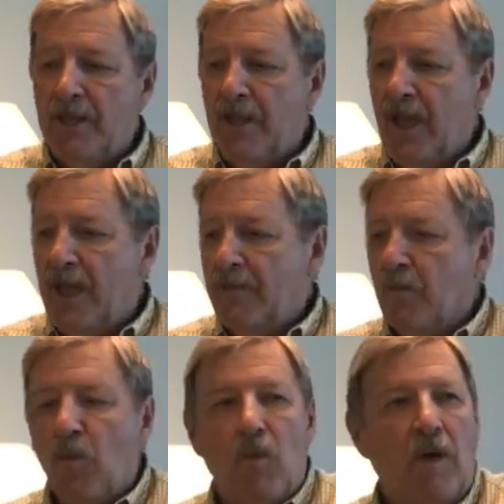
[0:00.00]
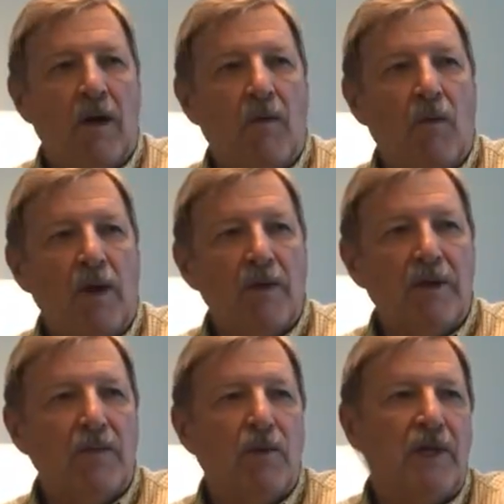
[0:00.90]
And they had them
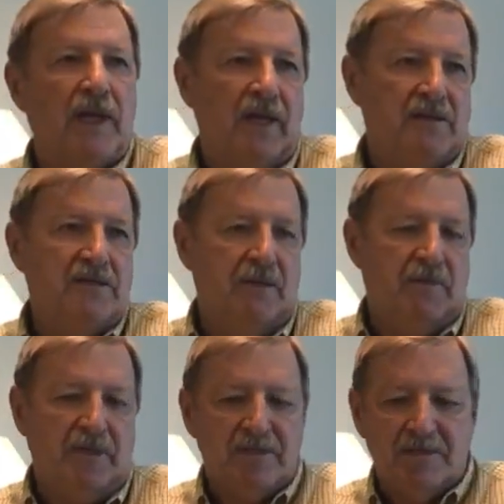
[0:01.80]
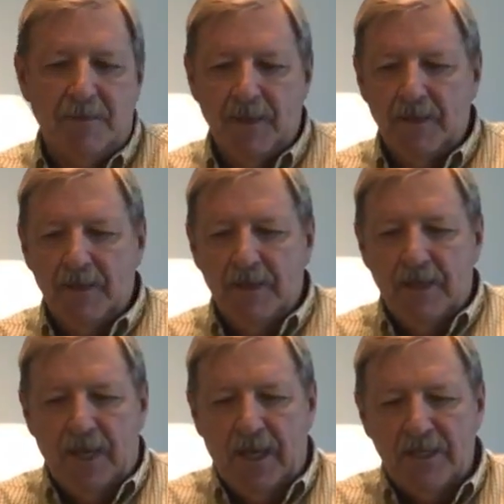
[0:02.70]
wiring relay assemblies.
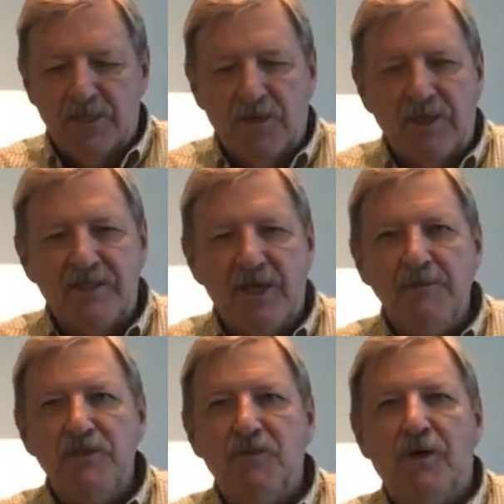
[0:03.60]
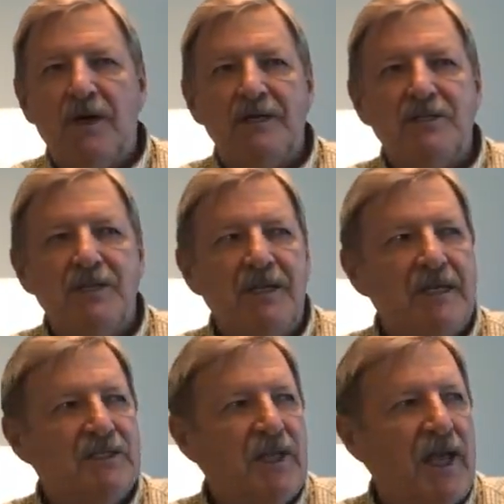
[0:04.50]
And so the assumption
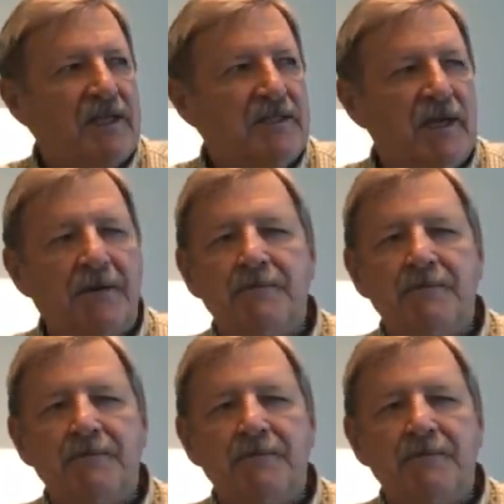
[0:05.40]
is that